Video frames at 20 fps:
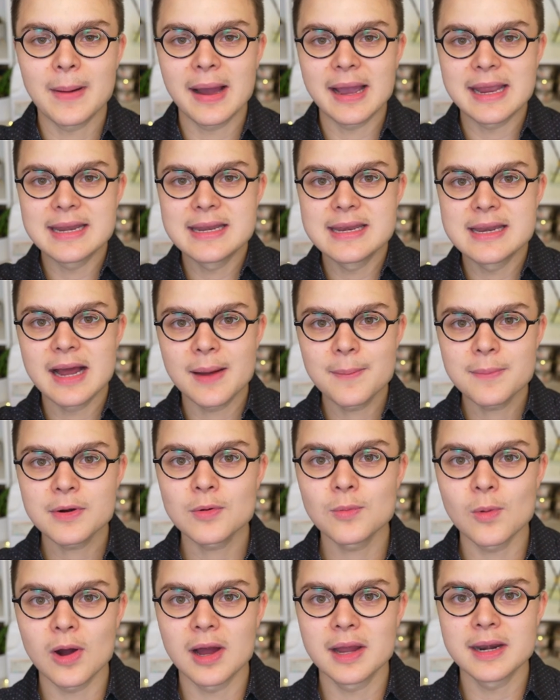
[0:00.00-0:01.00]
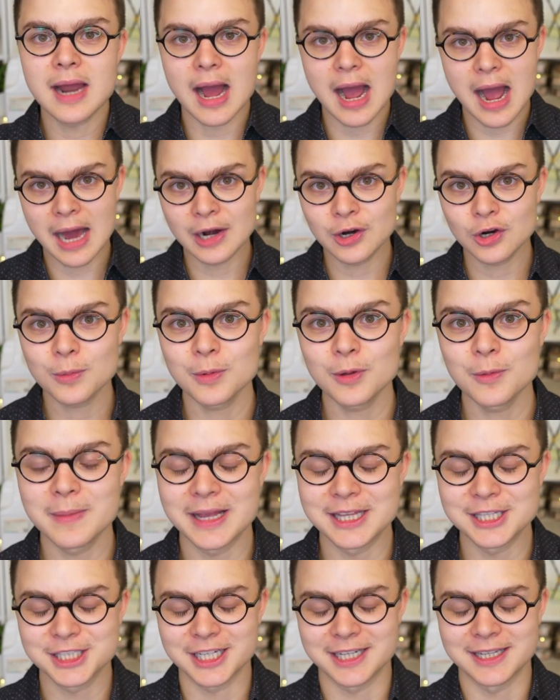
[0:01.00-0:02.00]
my number one honorable
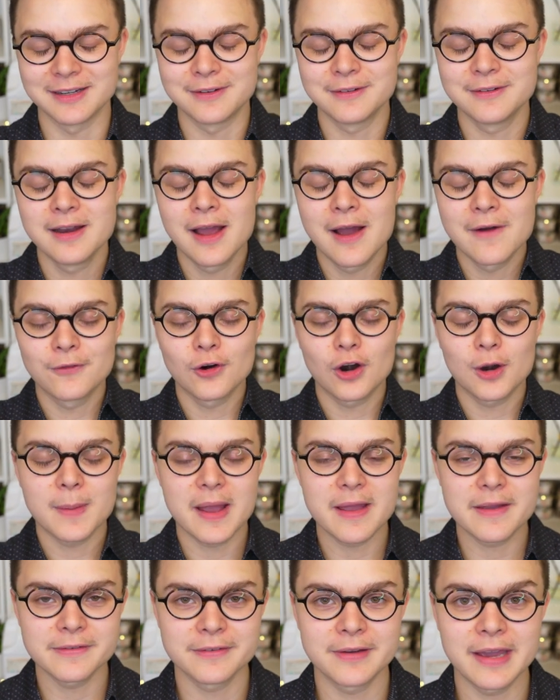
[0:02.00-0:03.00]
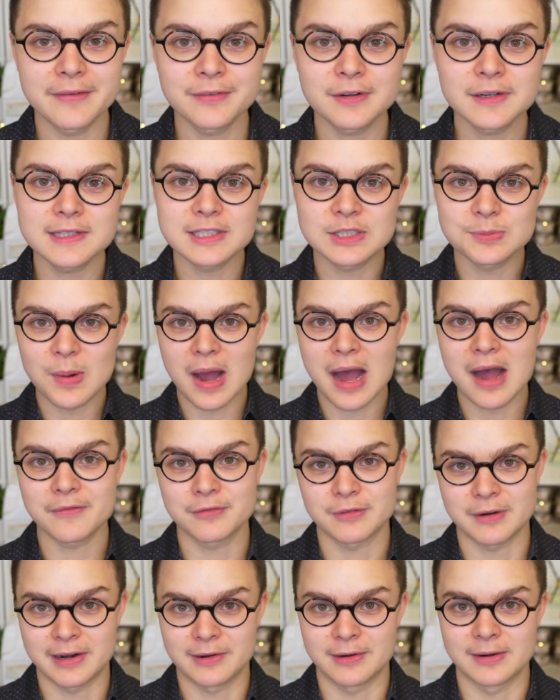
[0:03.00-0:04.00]
mention for my favorite spa
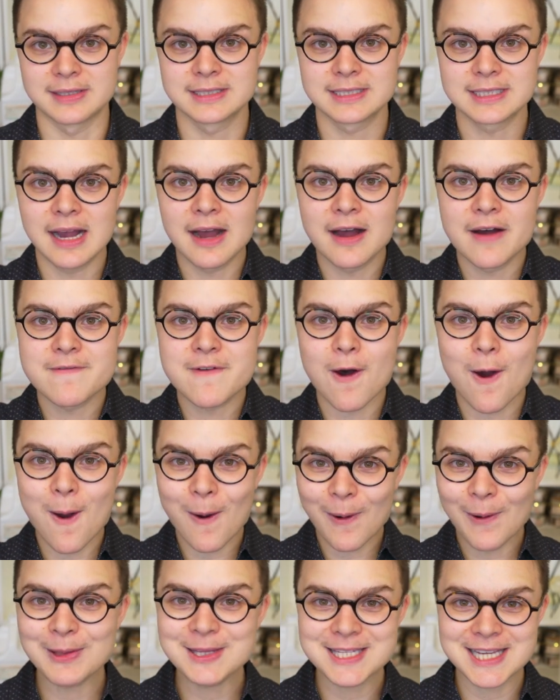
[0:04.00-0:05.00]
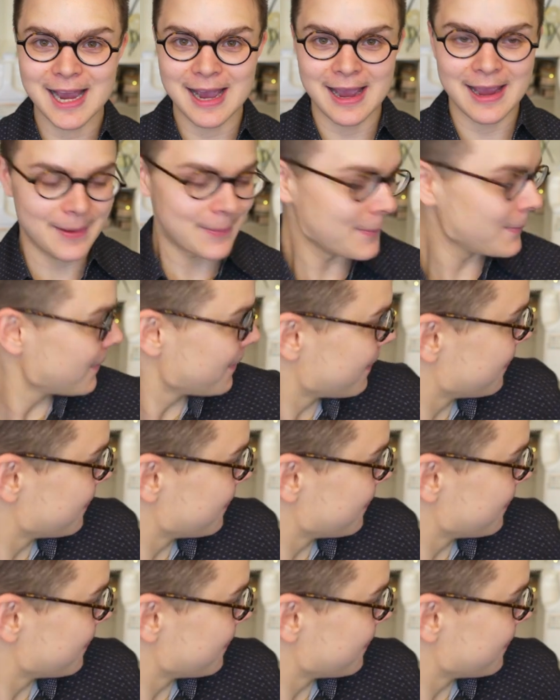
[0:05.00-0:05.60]
fragrance of all time,